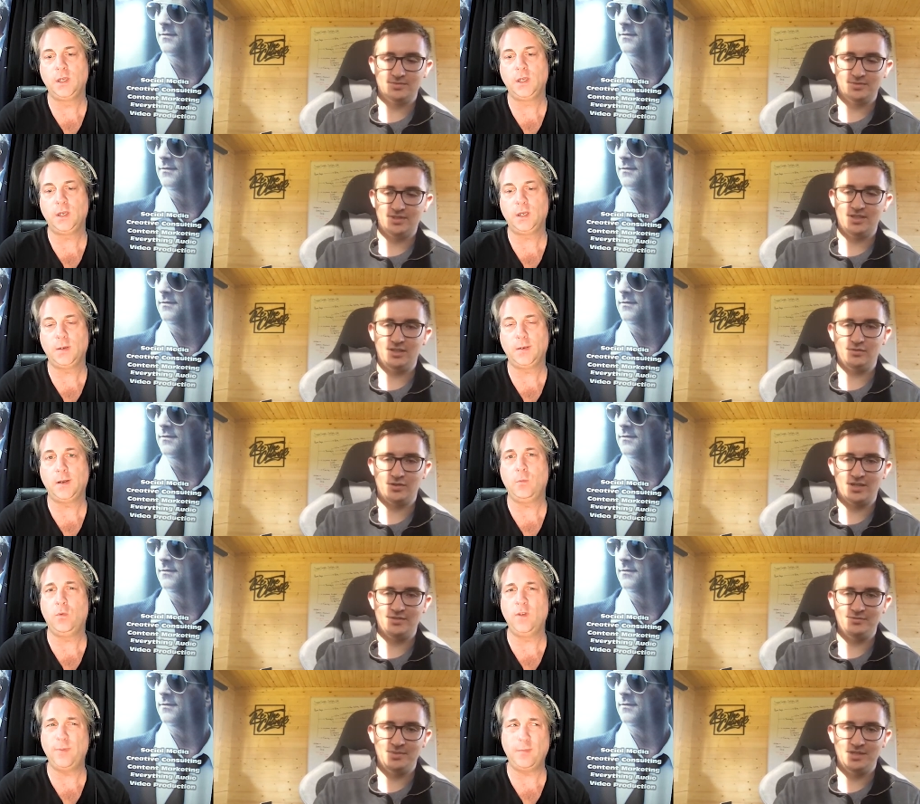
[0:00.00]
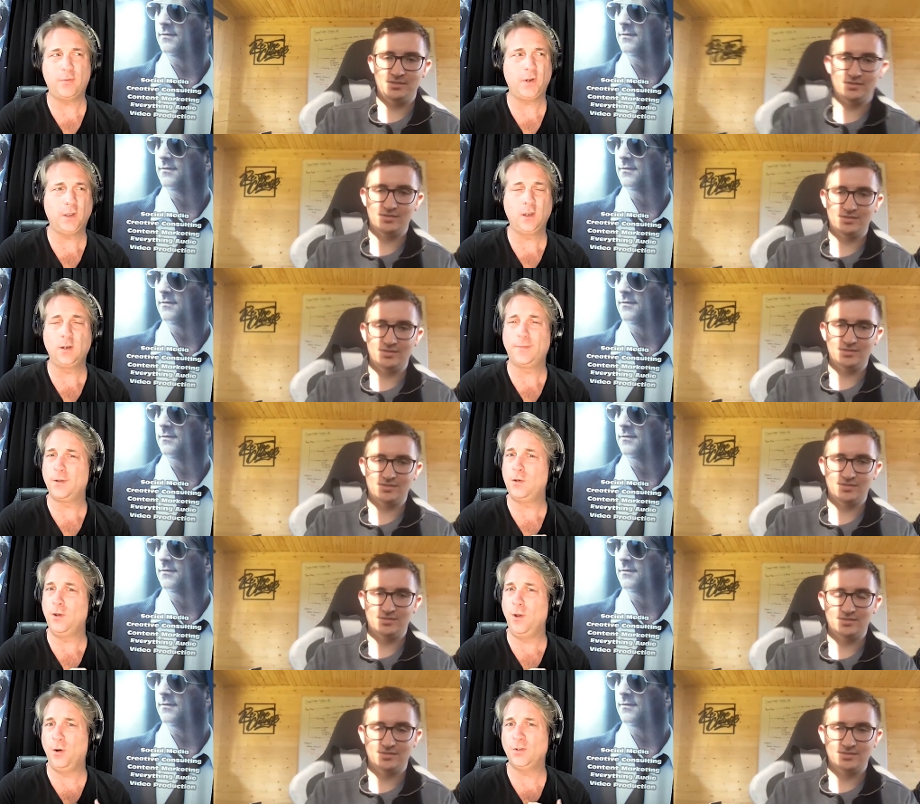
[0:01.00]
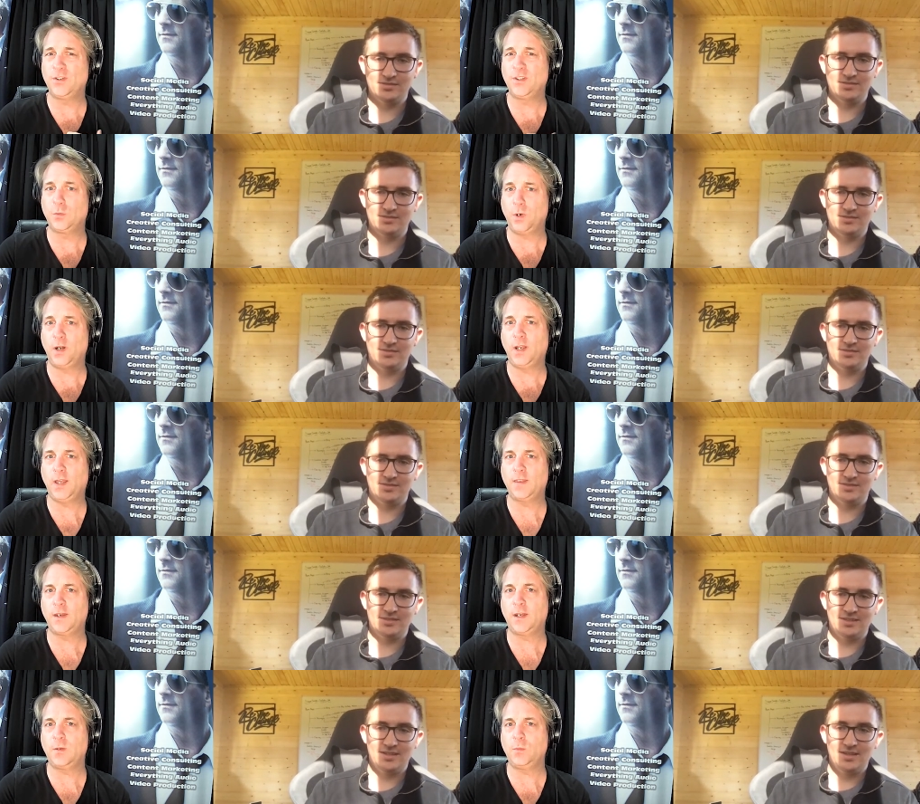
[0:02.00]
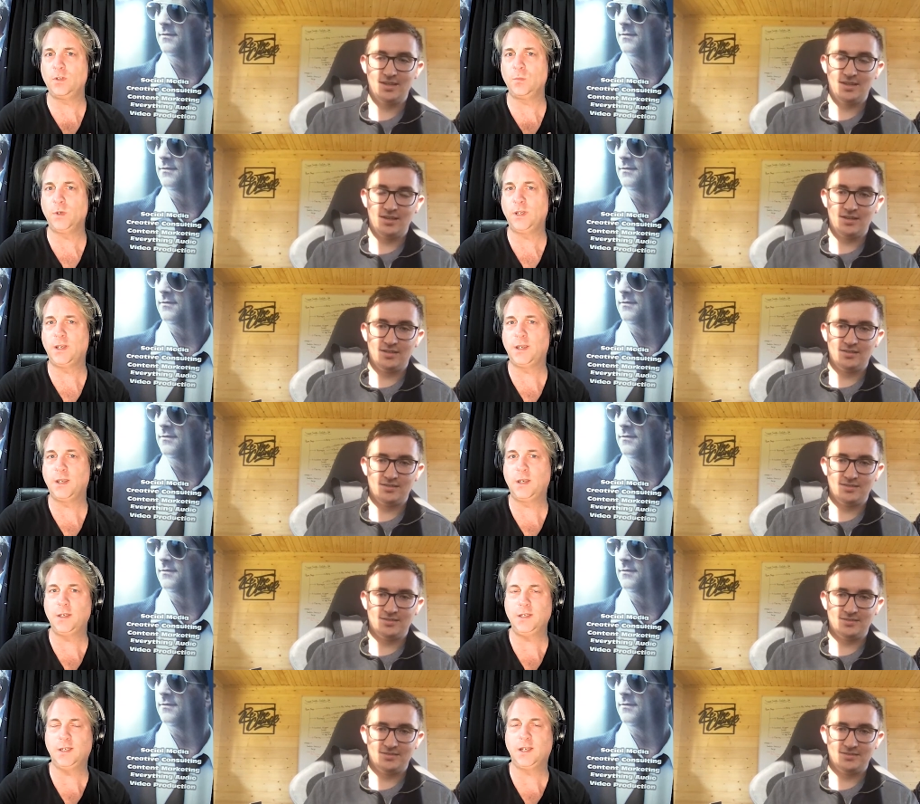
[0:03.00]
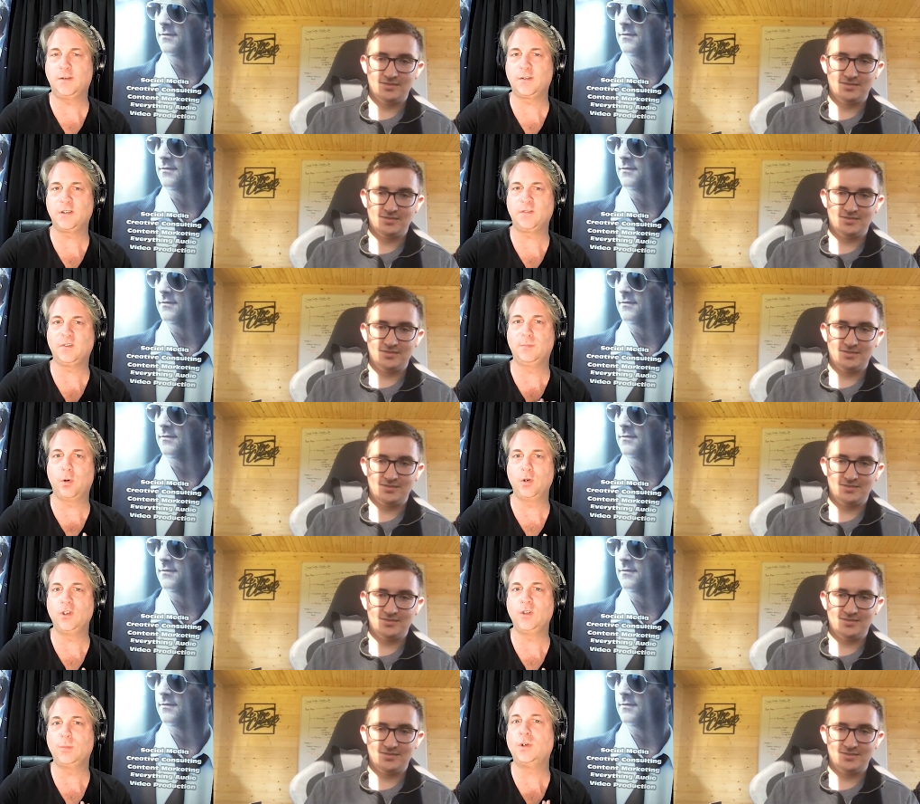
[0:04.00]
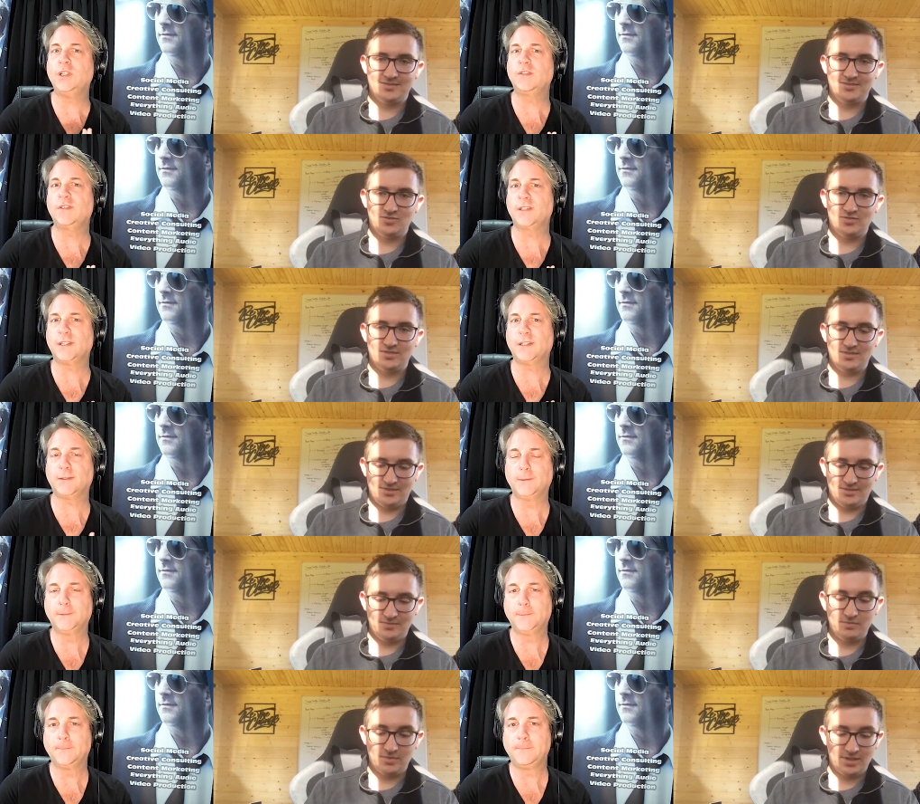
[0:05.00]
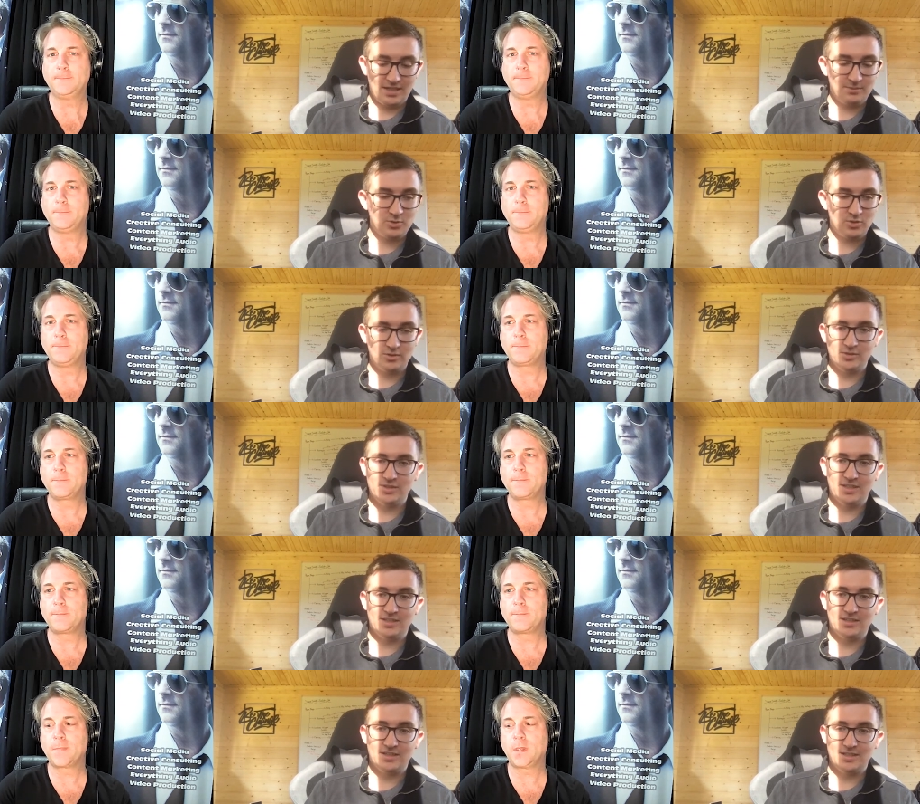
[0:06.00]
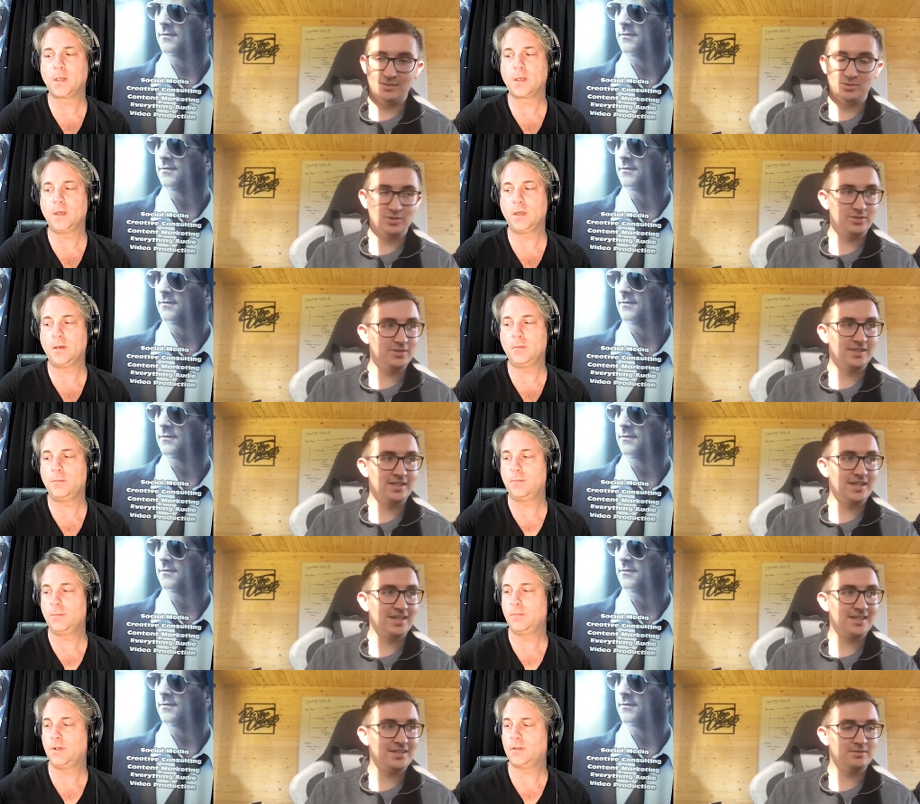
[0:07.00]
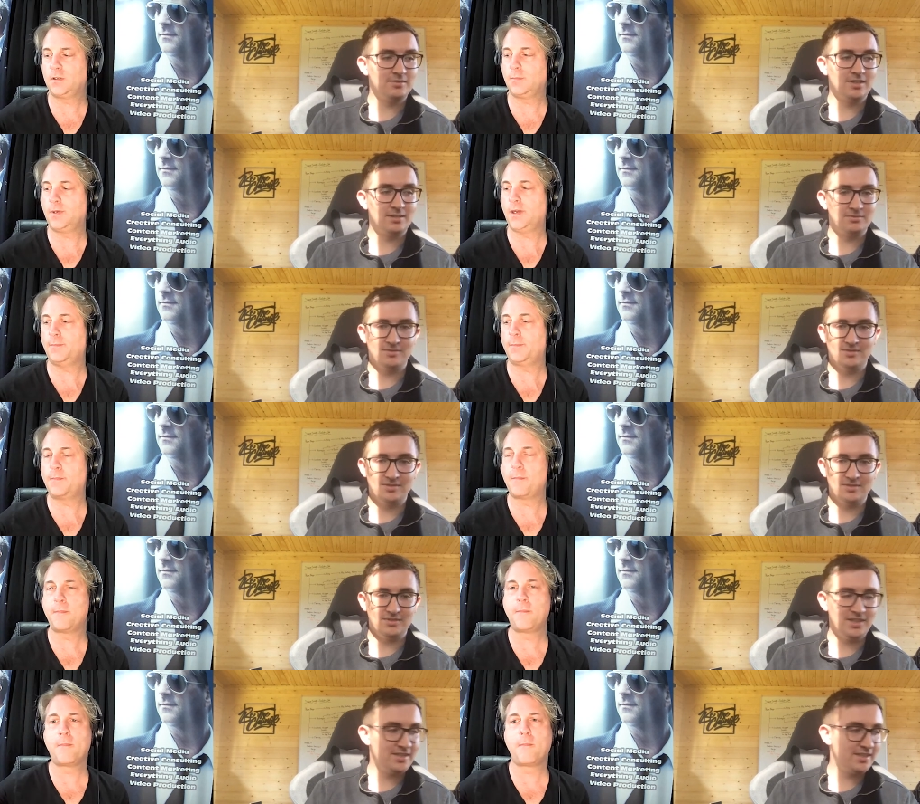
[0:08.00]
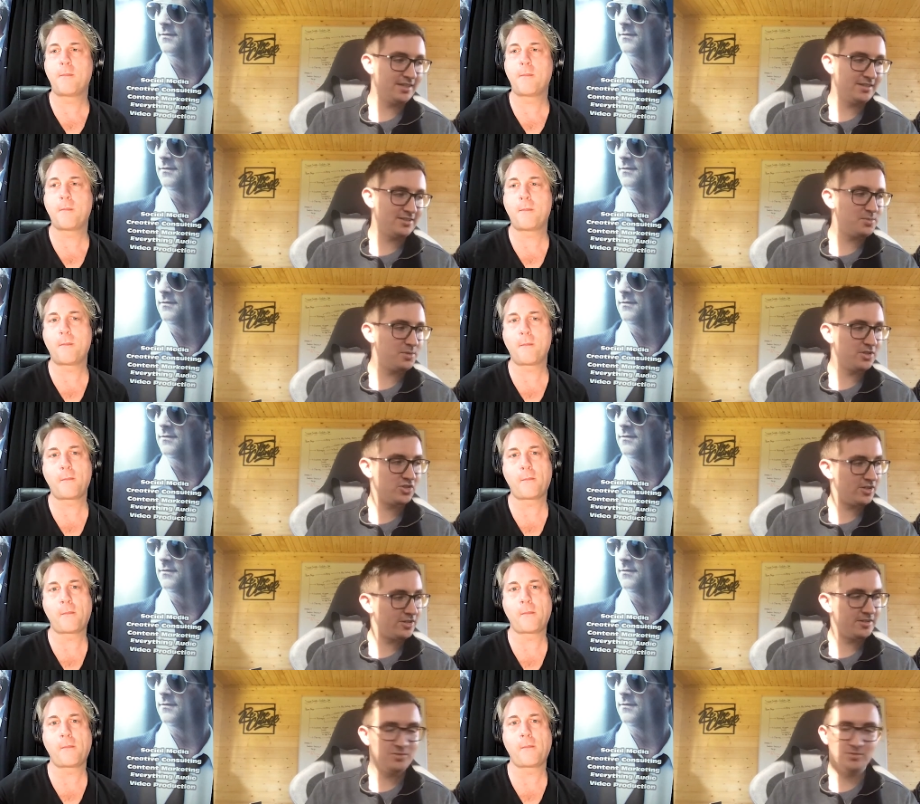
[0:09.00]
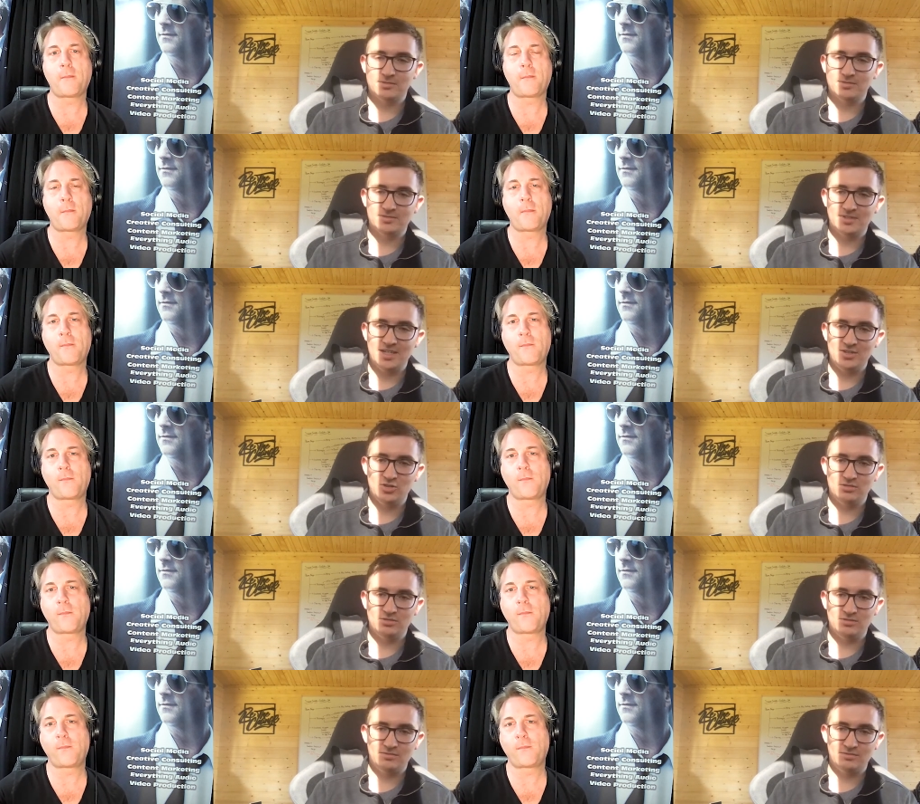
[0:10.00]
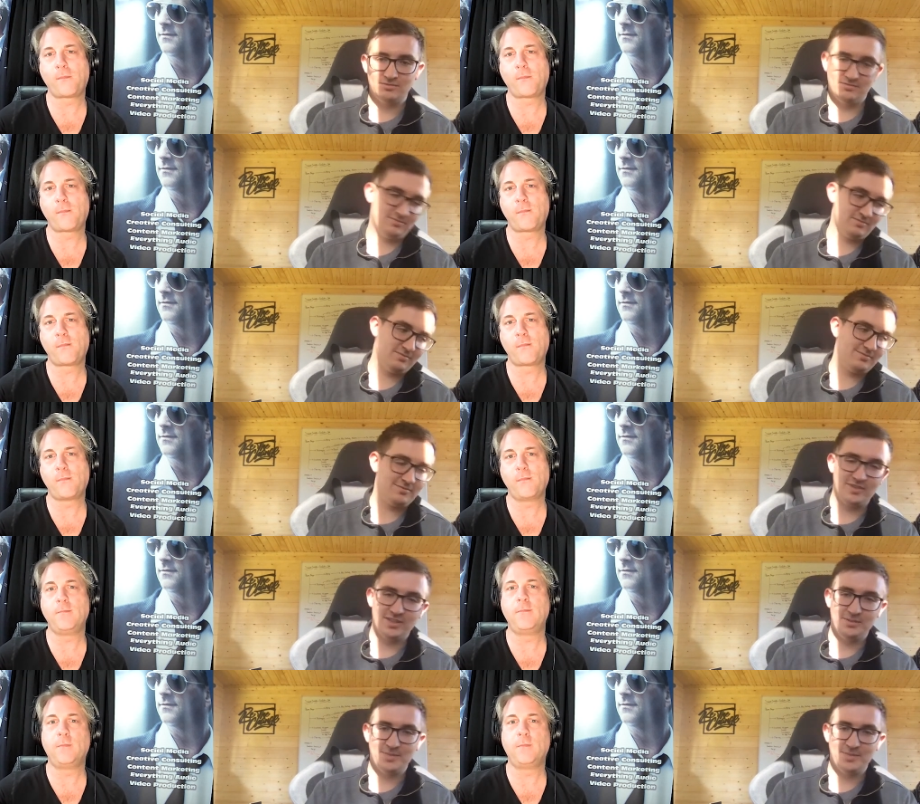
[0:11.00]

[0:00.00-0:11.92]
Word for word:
Speaker 1: Uh, we've been pretty good about not swearing. I think that we should we need to give ourselves bonus points for that.
Speaker 2: Absolutely, absolutely. Um, I, need to get the swear jar out and just fill it